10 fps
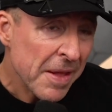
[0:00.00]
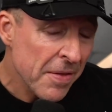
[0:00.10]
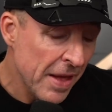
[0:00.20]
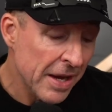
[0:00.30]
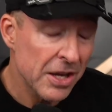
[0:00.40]

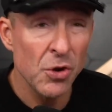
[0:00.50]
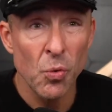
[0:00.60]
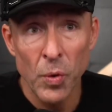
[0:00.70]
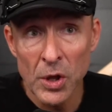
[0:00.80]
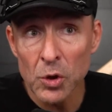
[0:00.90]
that you
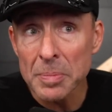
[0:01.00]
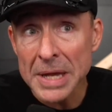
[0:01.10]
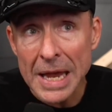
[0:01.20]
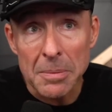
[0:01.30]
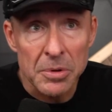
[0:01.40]
will
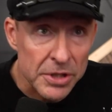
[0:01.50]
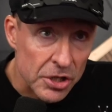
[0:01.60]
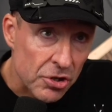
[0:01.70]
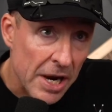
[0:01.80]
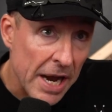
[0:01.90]
be able
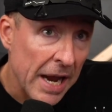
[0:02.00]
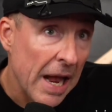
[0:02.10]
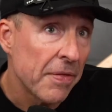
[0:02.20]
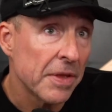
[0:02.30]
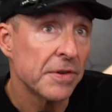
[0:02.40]
to try
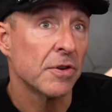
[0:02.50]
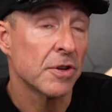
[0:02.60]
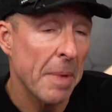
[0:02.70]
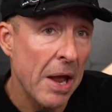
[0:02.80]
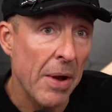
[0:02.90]
at this
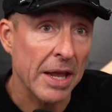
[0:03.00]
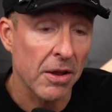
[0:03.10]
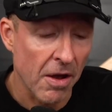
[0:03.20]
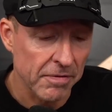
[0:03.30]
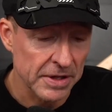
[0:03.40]
year's
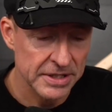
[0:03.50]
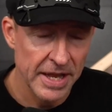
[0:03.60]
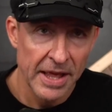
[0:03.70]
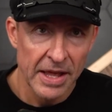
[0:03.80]
biohacking conference.